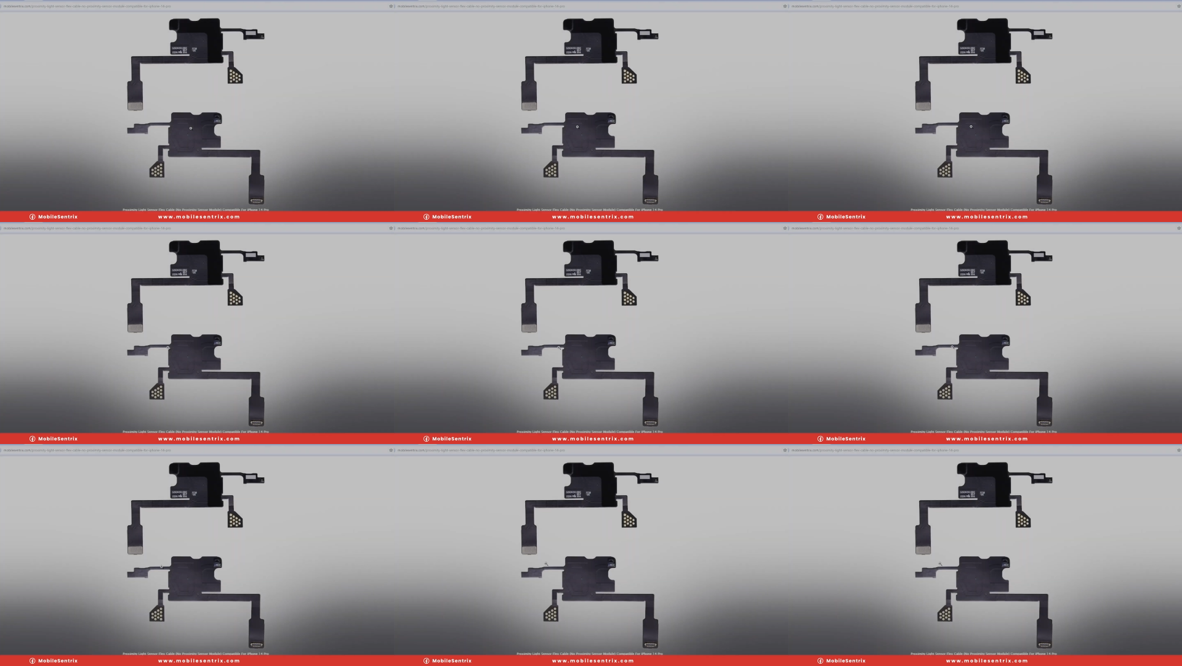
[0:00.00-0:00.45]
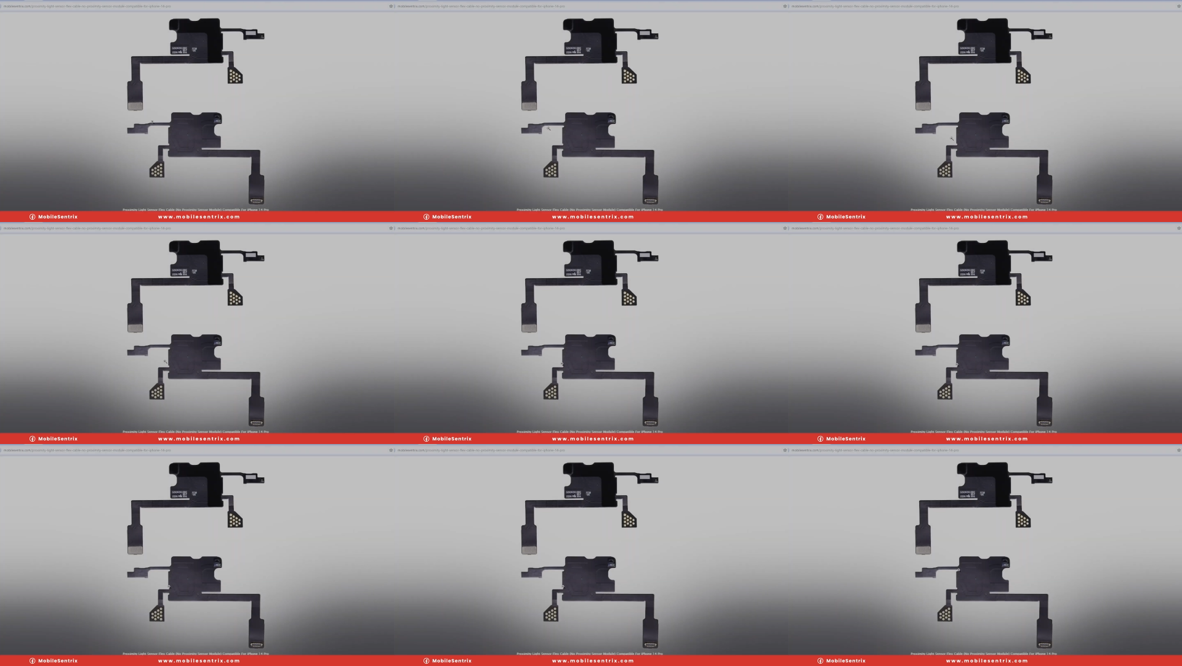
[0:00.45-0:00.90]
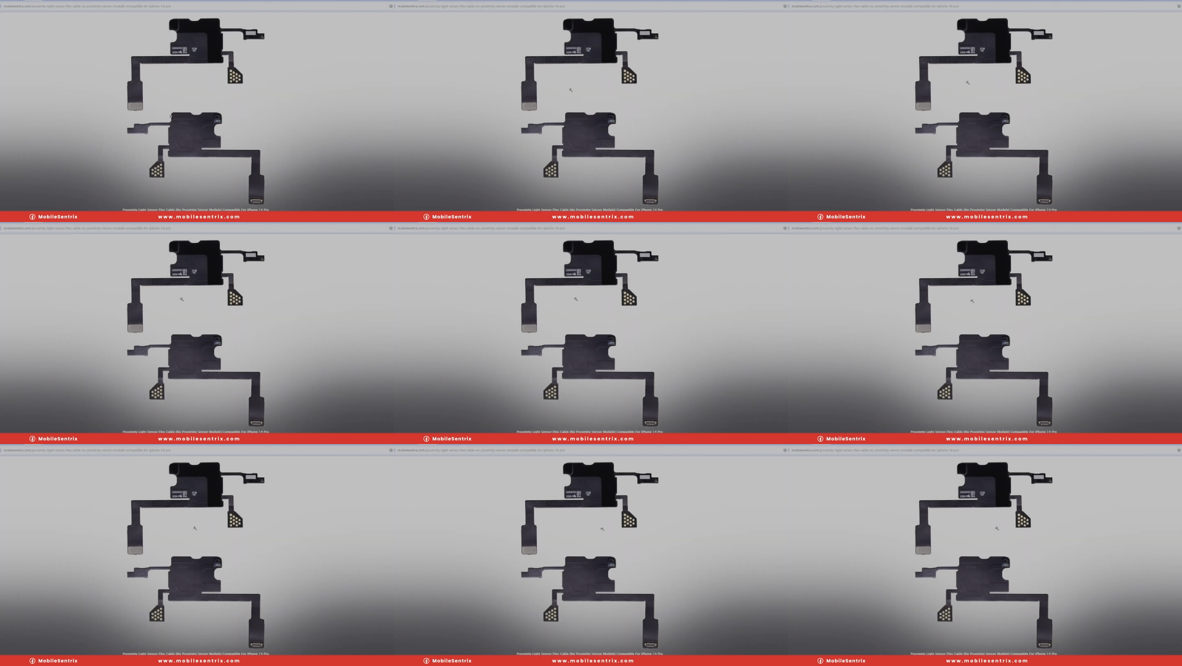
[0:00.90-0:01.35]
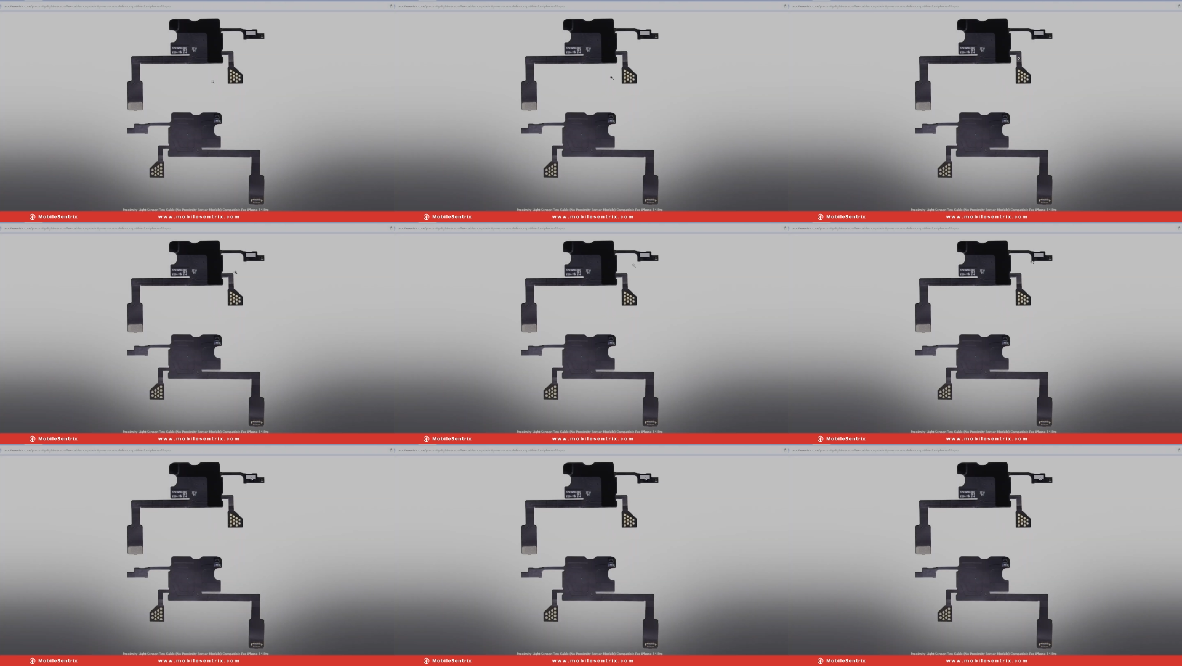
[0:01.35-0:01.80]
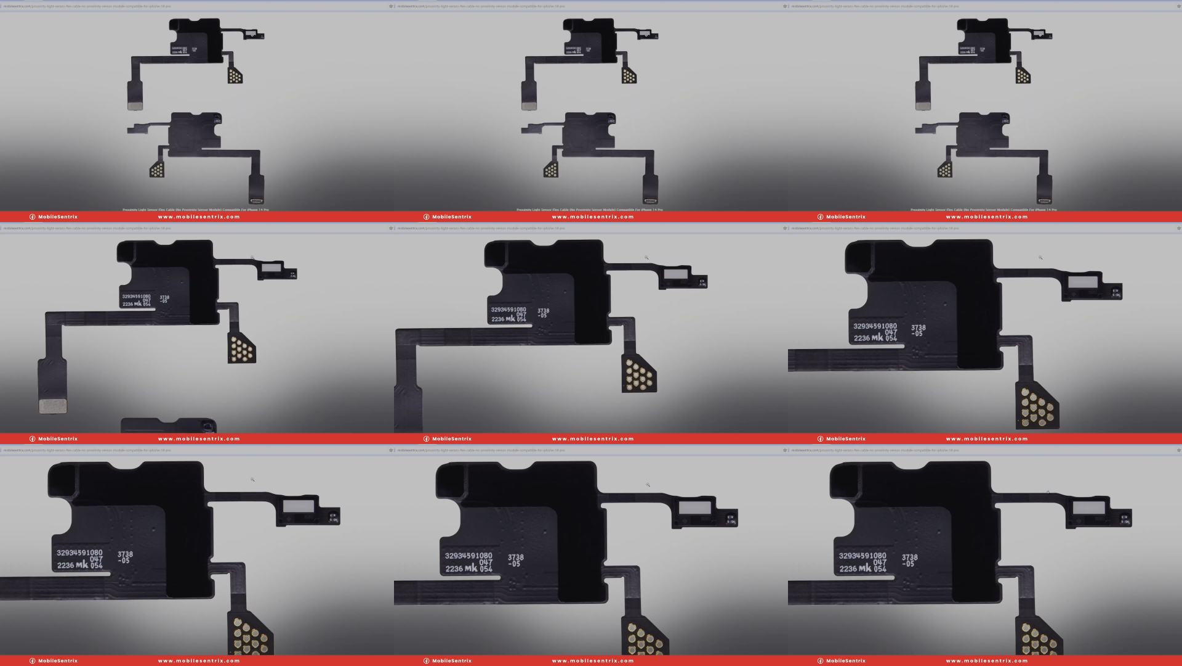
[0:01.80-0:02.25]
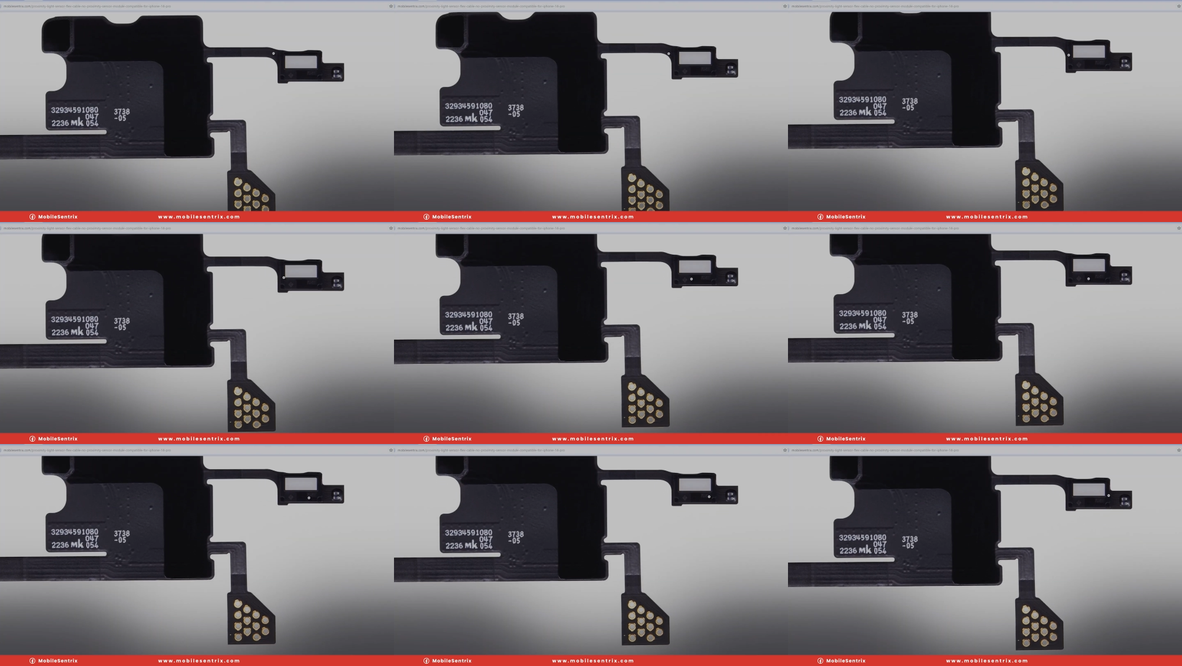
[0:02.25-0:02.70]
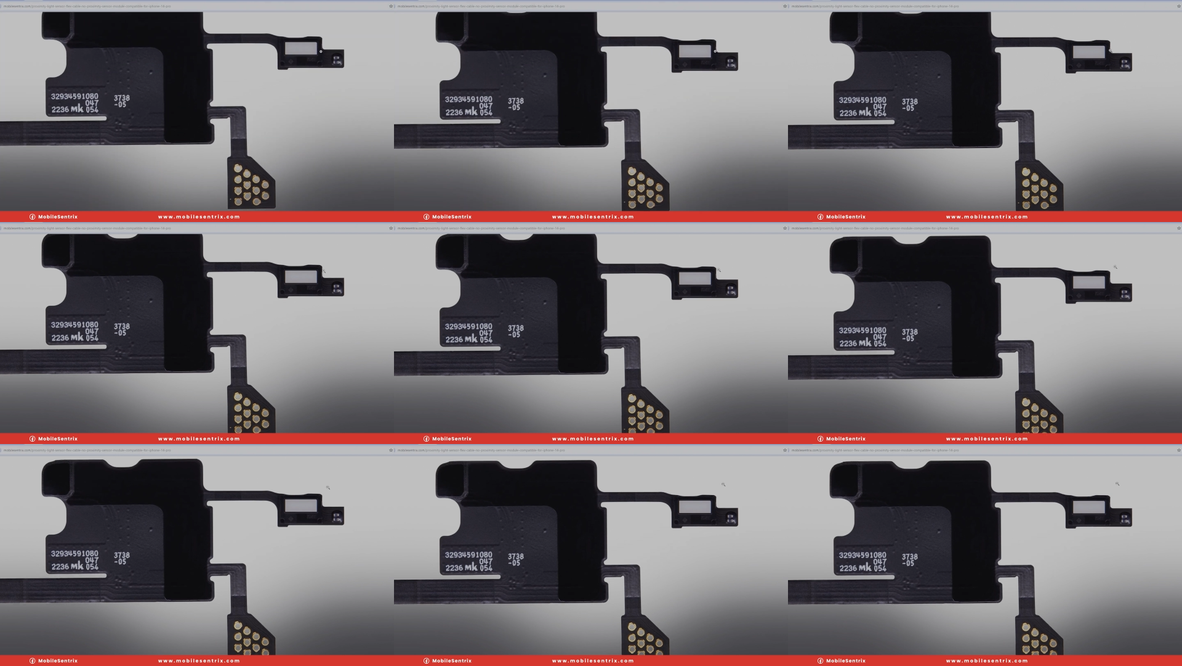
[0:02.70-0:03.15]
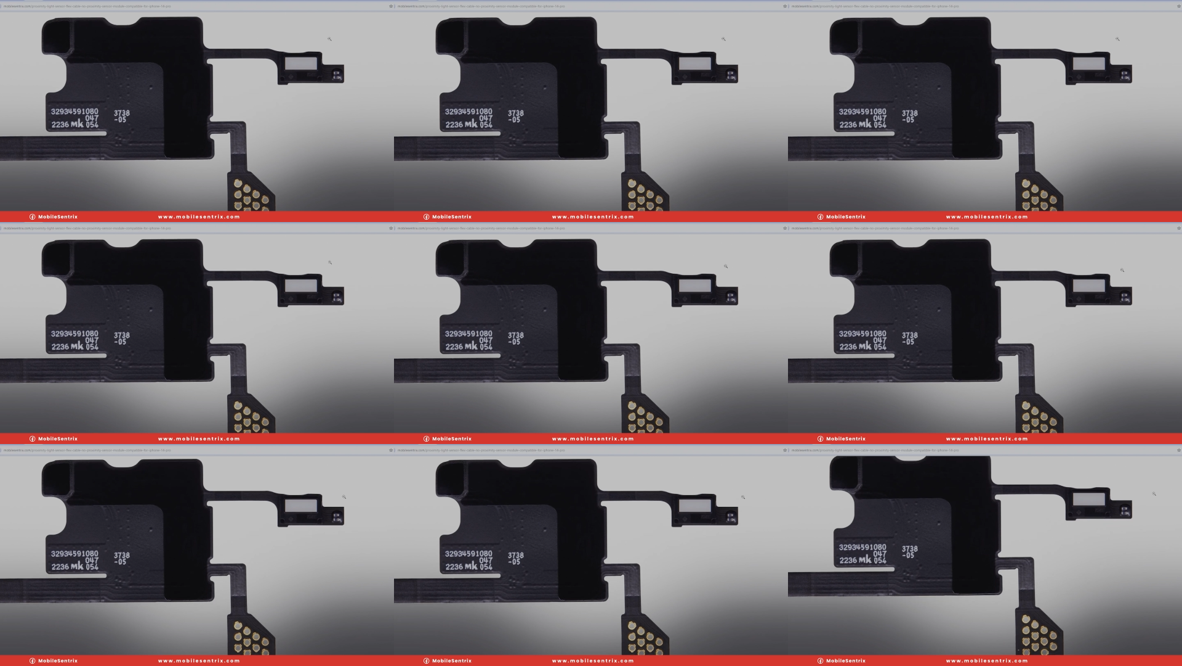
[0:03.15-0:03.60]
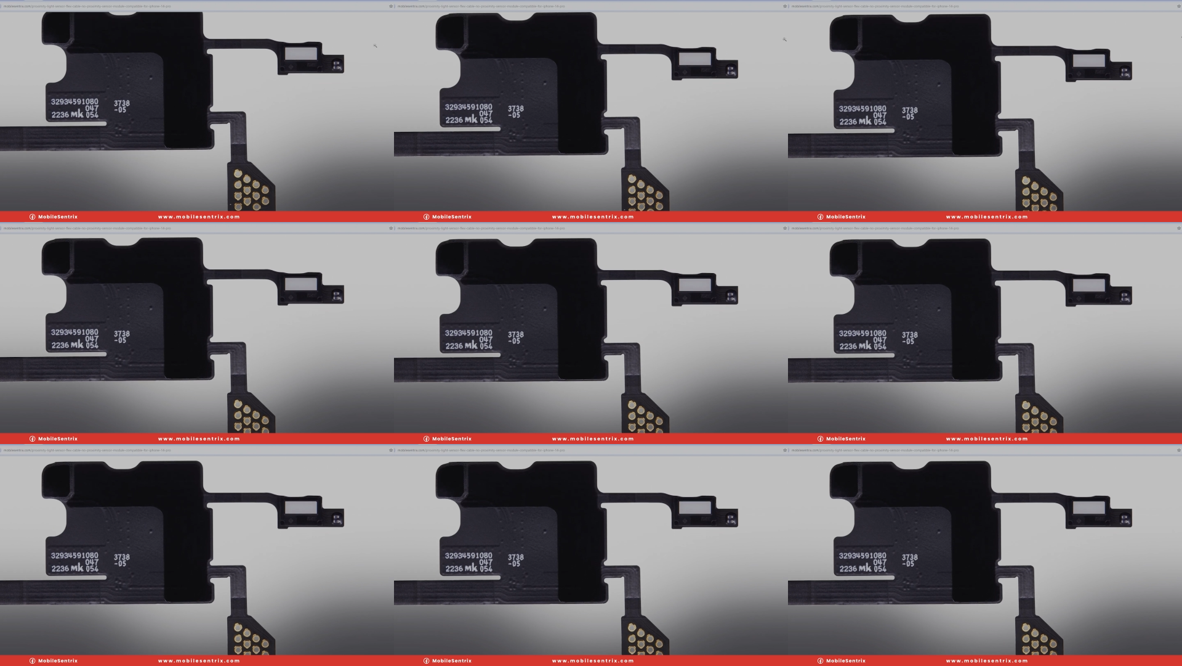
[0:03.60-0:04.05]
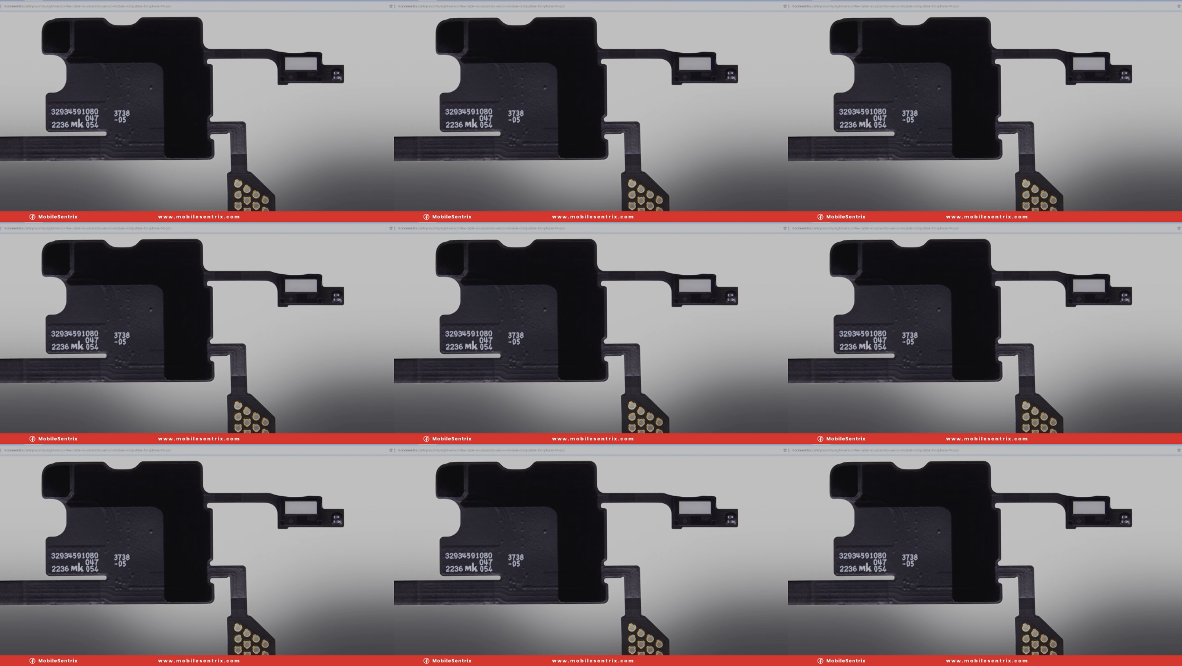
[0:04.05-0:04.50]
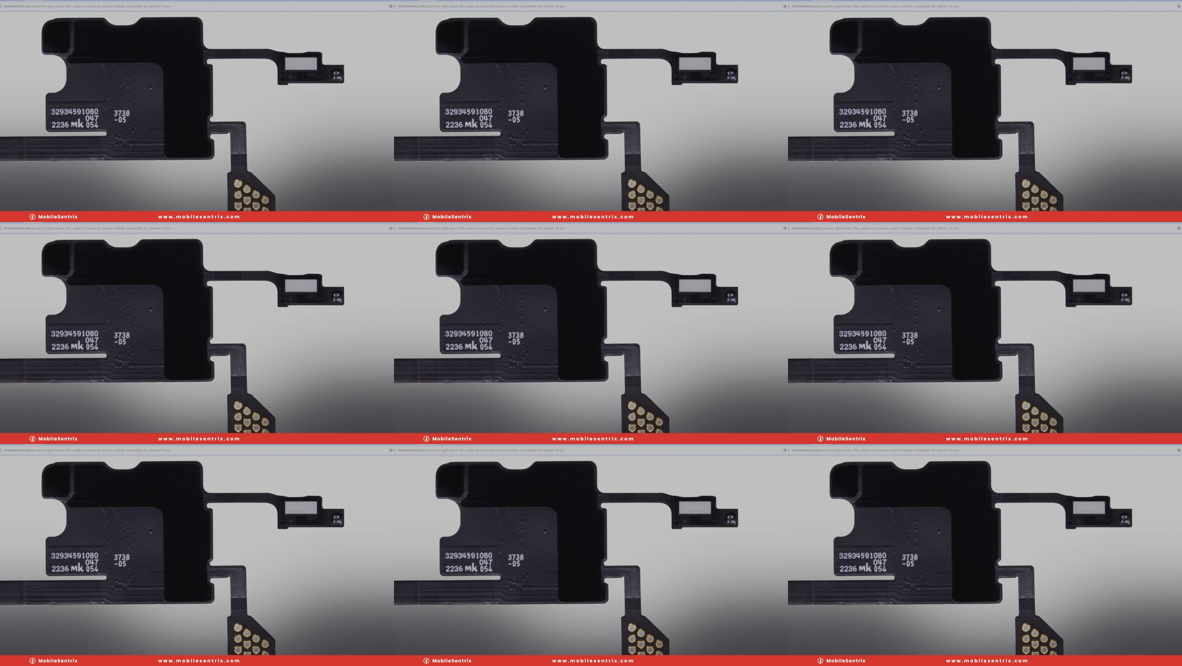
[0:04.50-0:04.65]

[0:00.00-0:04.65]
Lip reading: (no speaker visible)